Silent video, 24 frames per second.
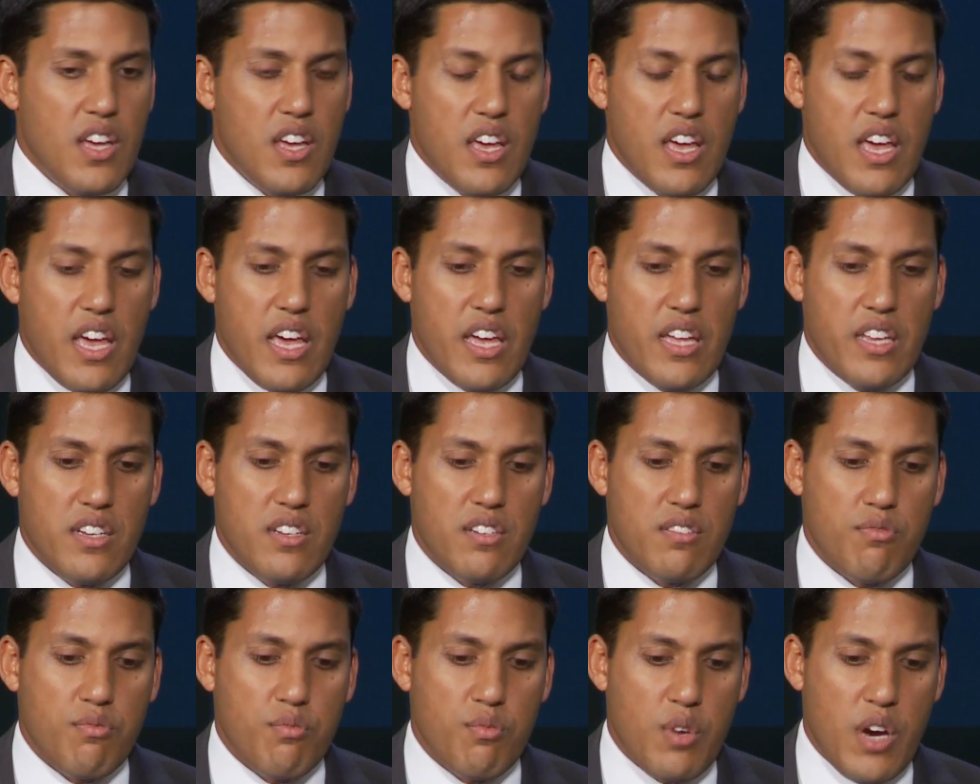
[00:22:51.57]

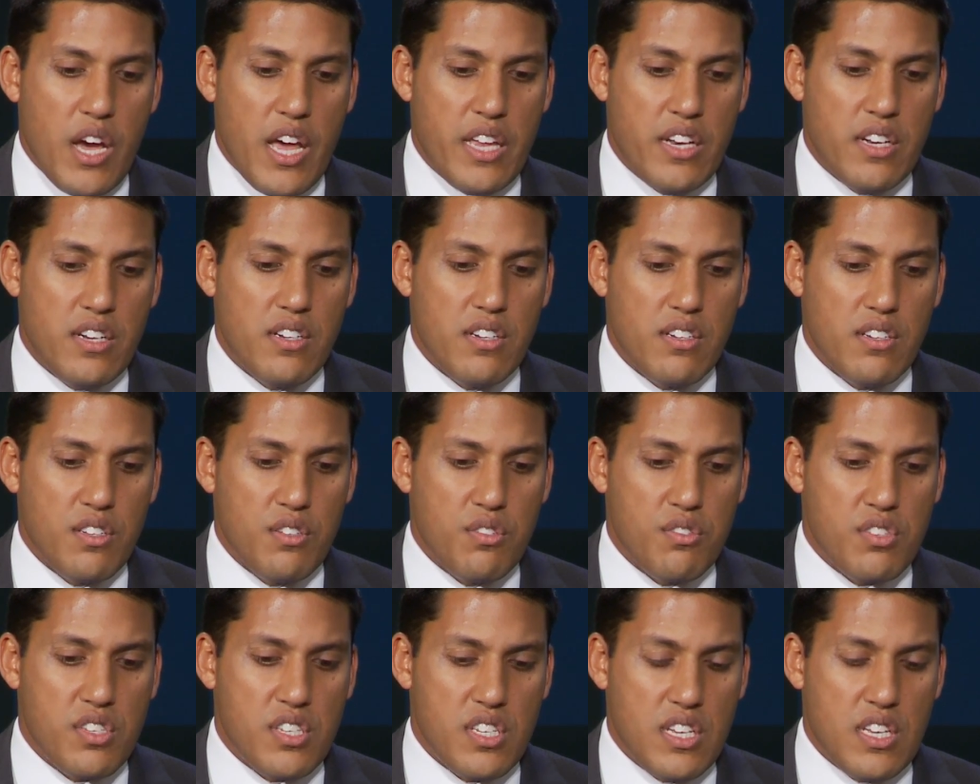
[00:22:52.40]
And when you
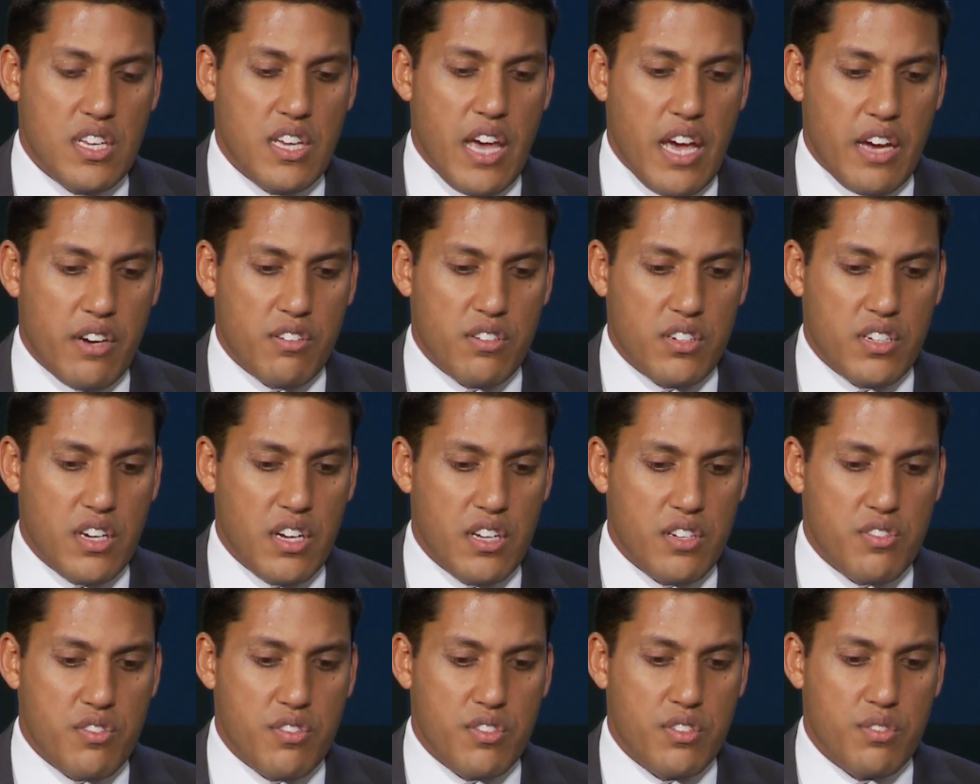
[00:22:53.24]
see
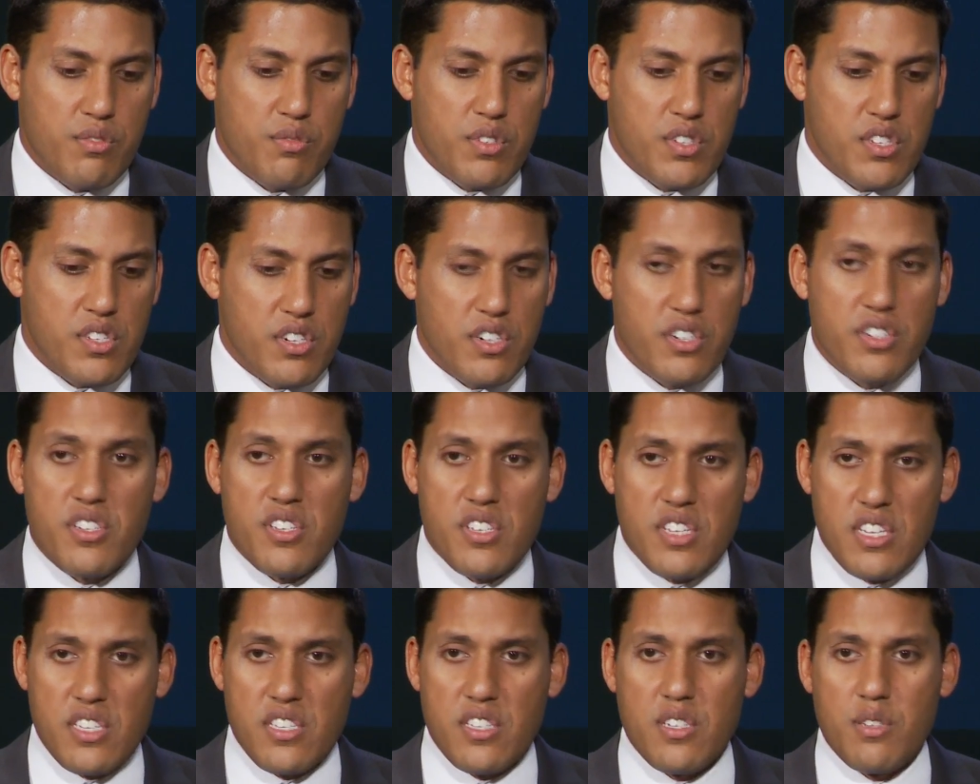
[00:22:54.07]
agricultural research
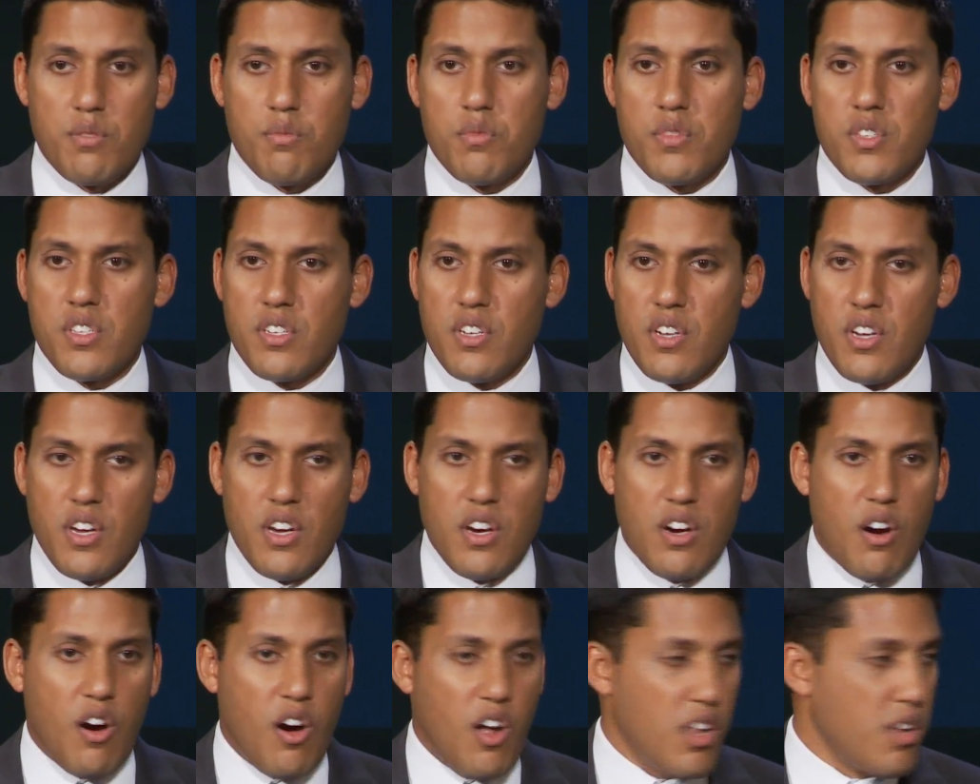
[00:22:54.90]
systems
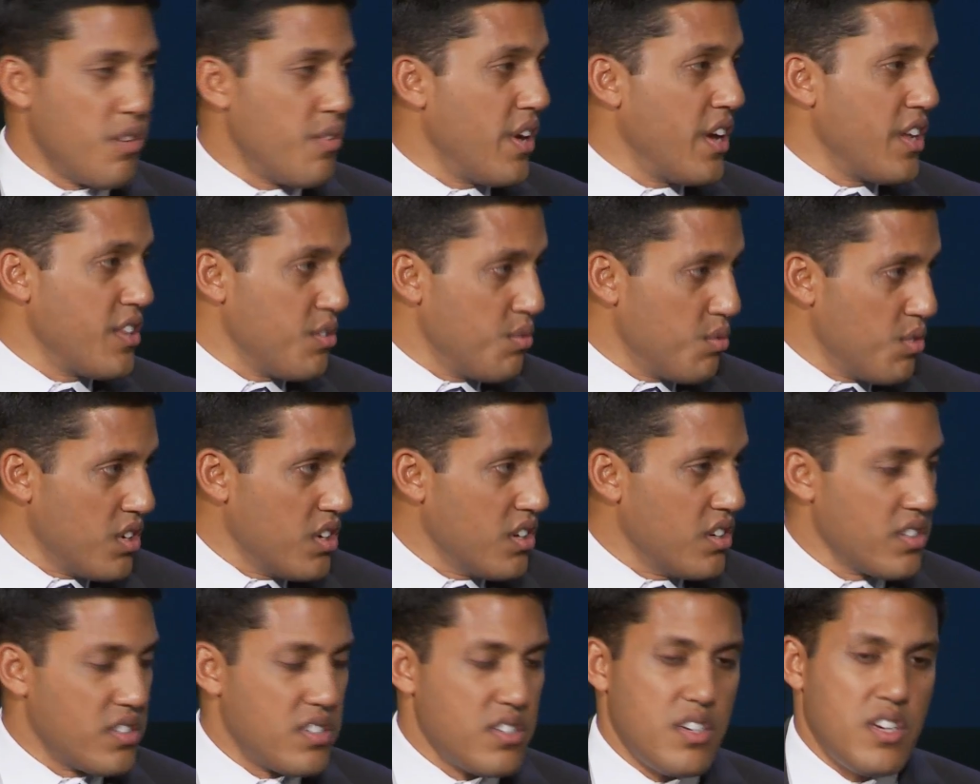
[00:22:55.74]
all around the
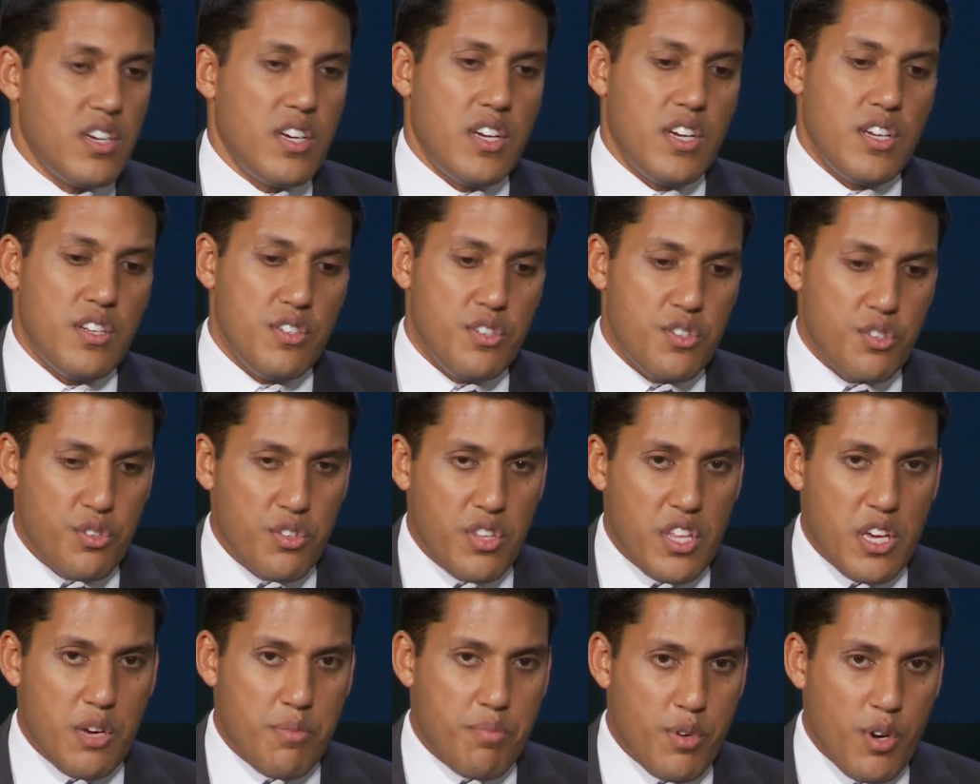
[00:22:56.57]
world do
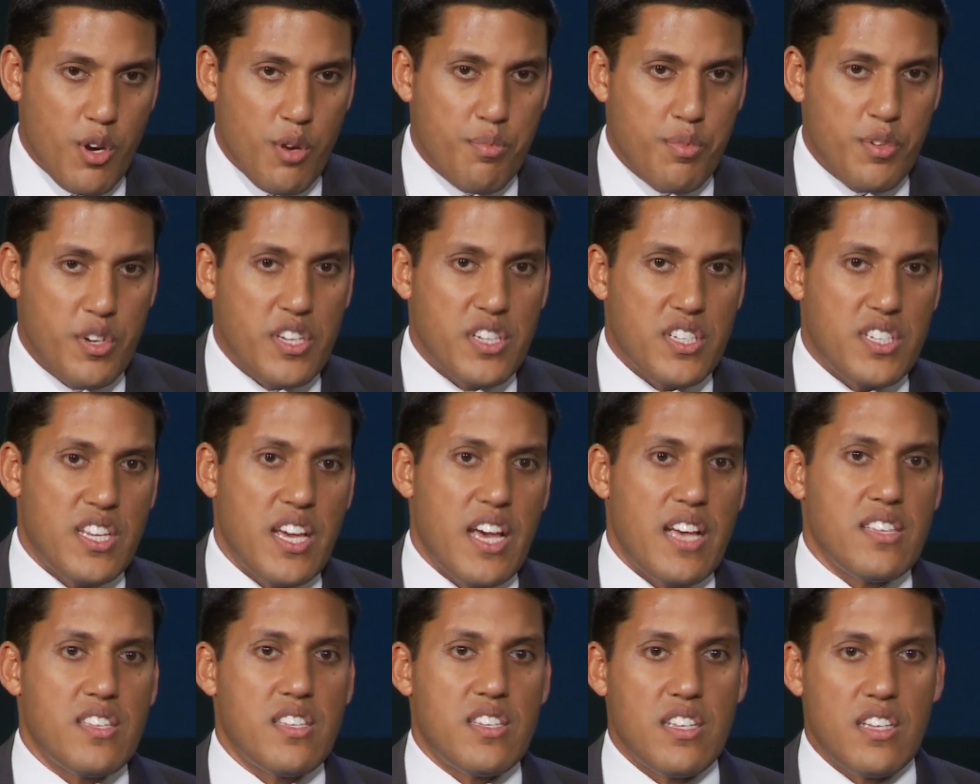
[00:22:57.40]
the appropriate
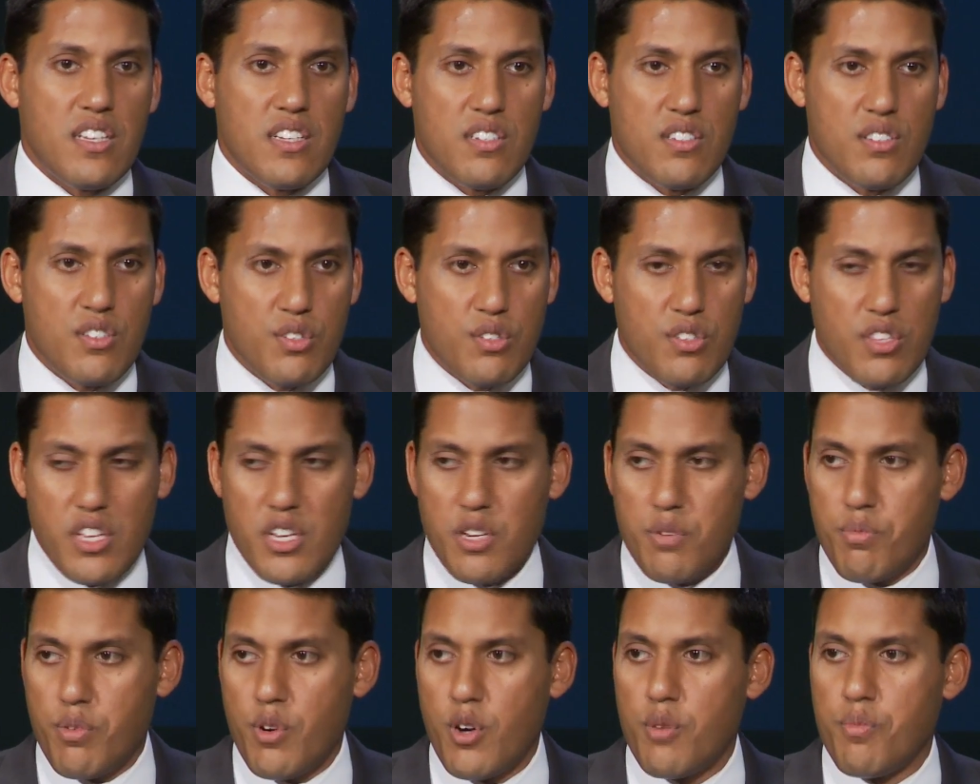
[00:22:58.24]
testing, do the
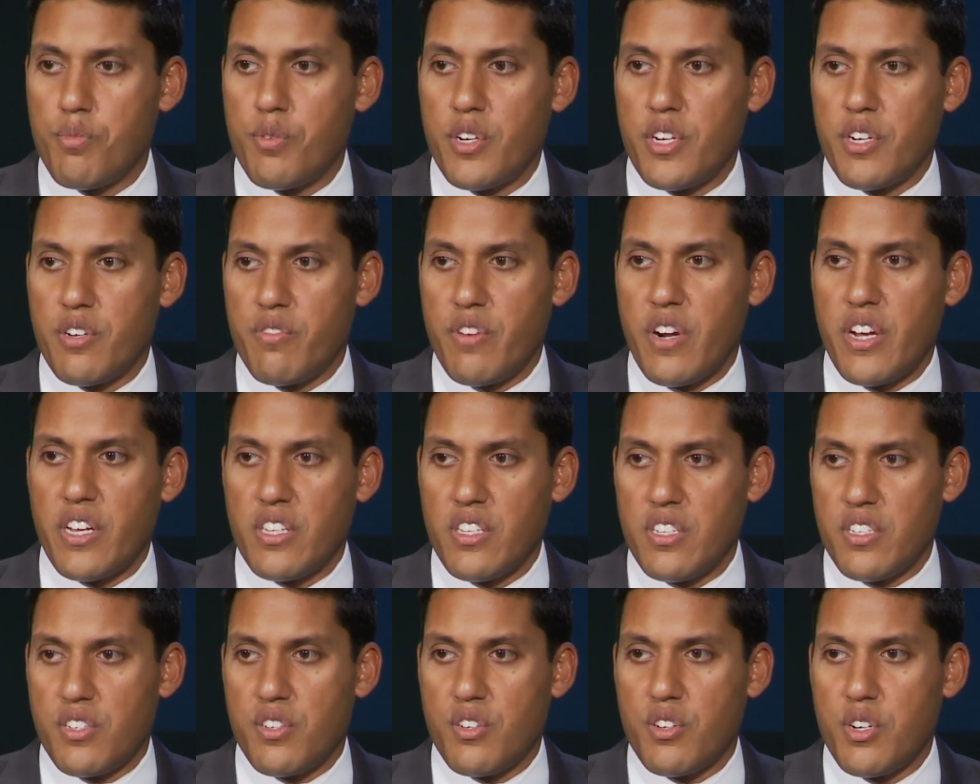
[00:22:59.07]
appropriate
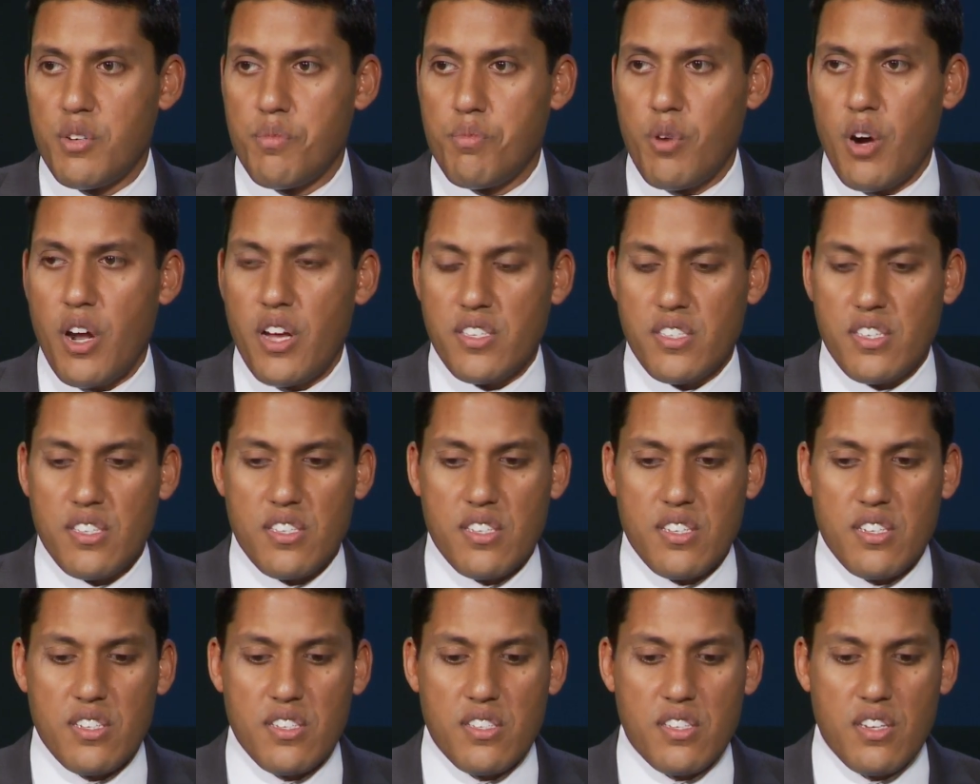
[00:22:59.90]
regulatory
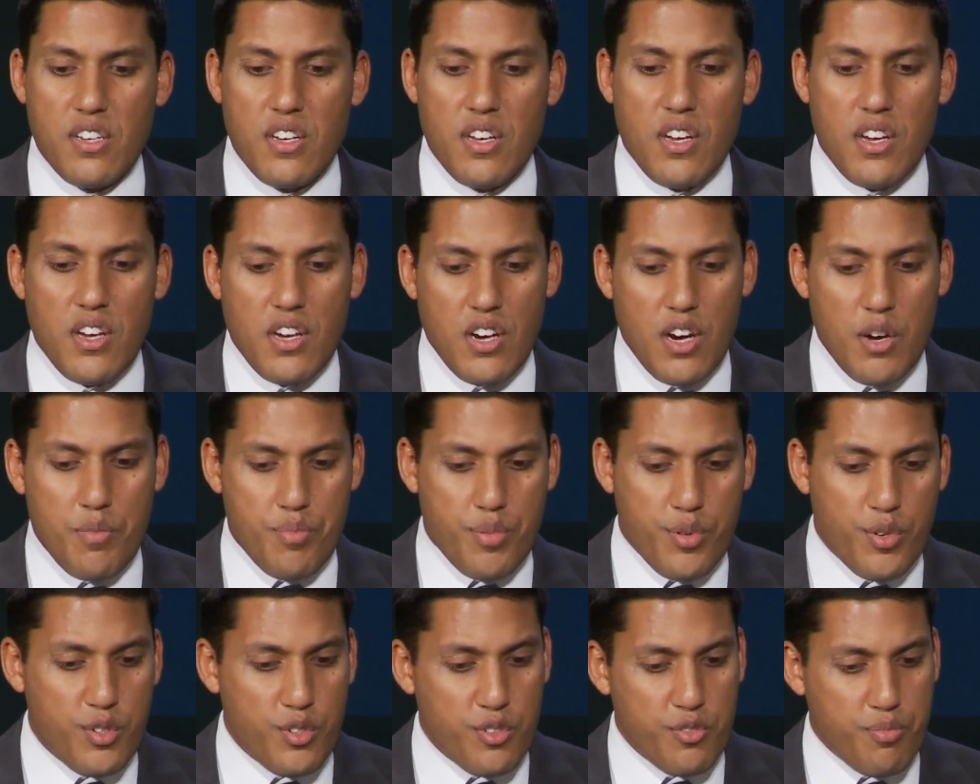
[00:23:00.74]
processes,
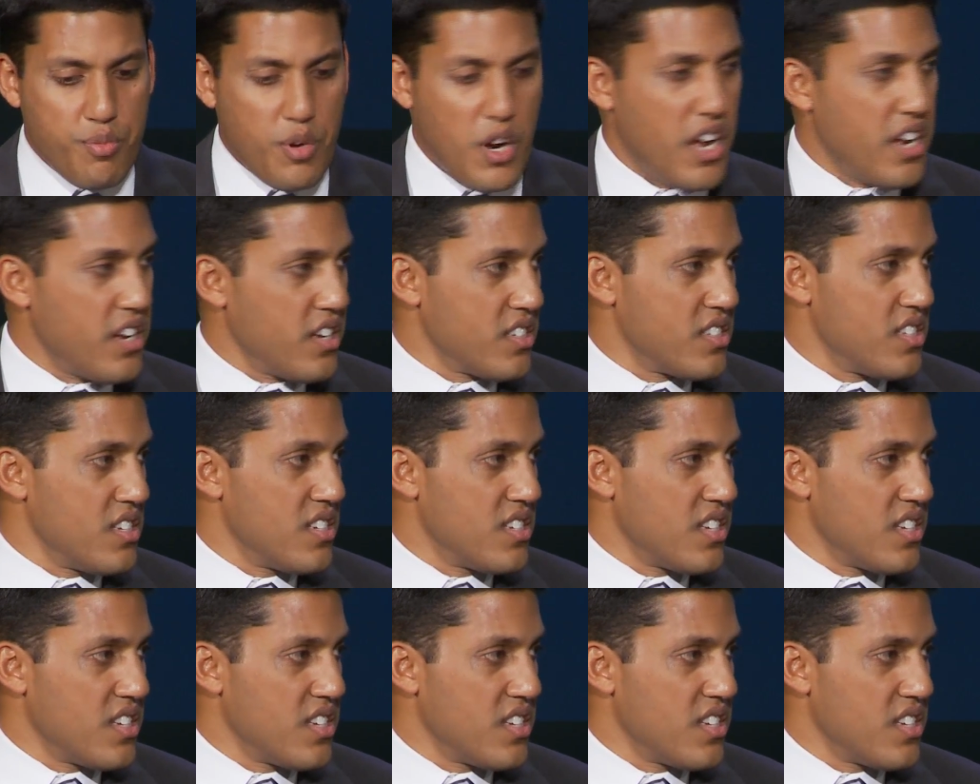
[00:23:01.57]
approve products and